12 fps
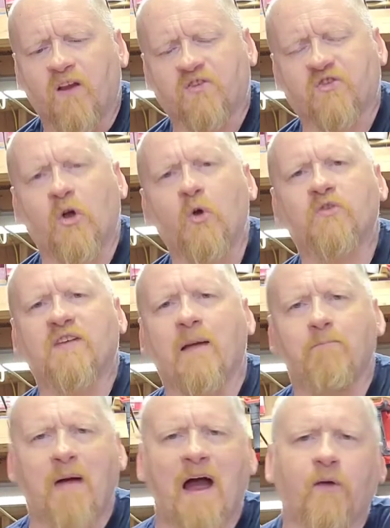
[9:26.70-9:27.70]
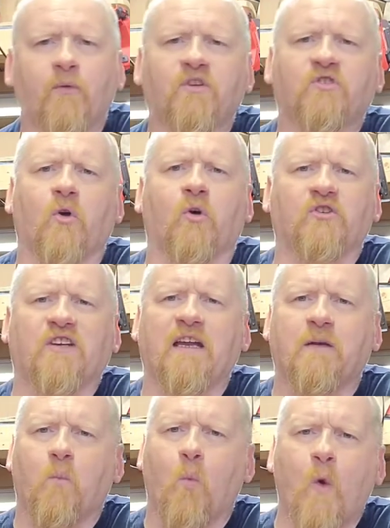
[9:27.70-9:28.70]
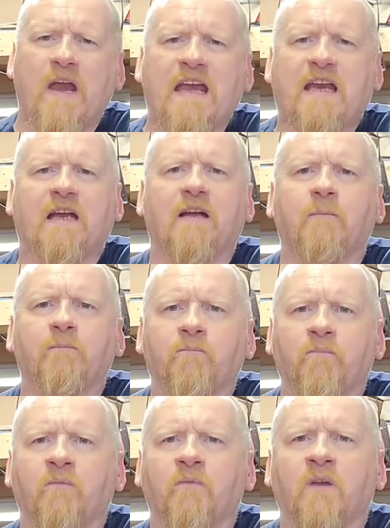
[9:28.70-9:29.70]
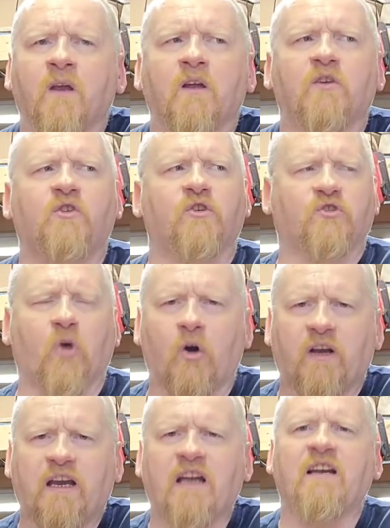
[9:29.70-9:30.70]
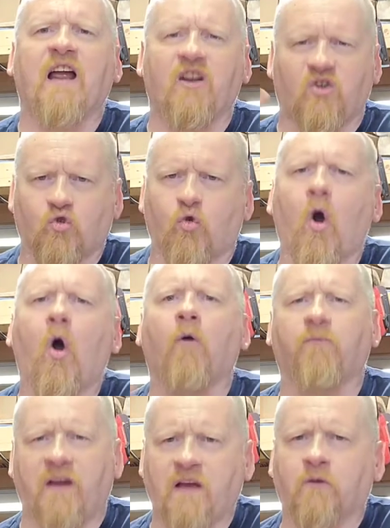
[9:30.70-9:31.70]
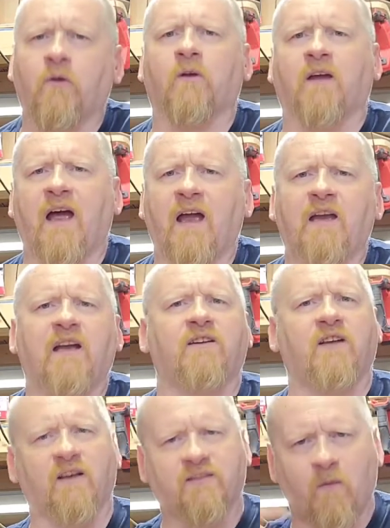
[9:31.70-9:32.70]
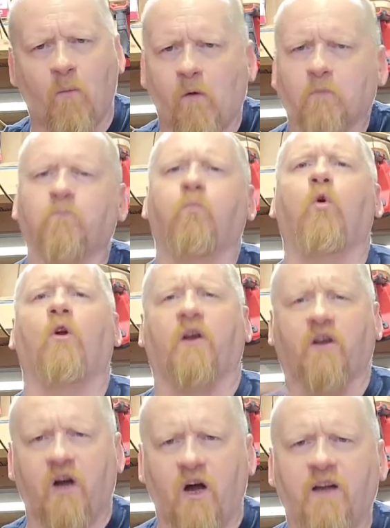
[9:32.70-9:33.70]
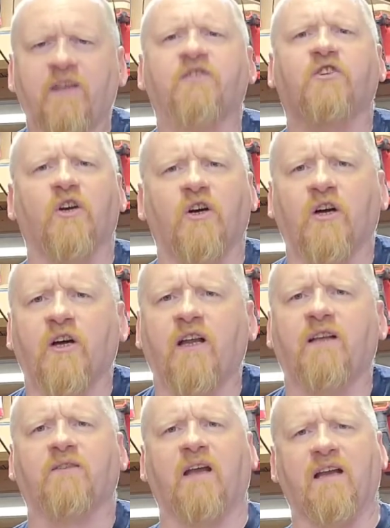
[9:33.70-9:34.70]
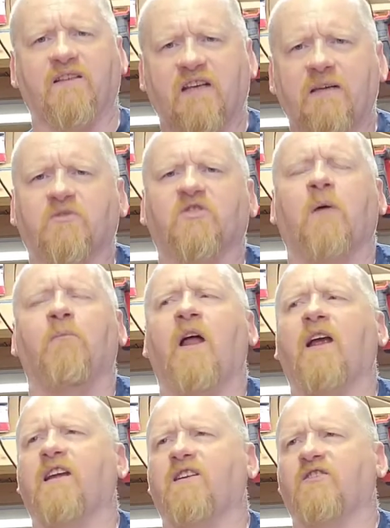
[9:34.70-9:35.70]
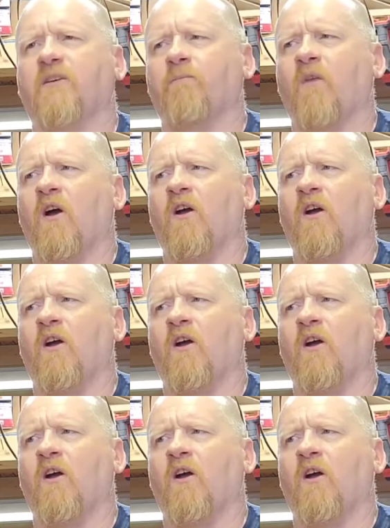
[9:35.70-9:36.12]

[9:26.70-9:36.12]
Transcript: as soon as that battery starts getting weak, you start getting that draw feeling, okay? It doesn't want to cut as good. It seems something like it's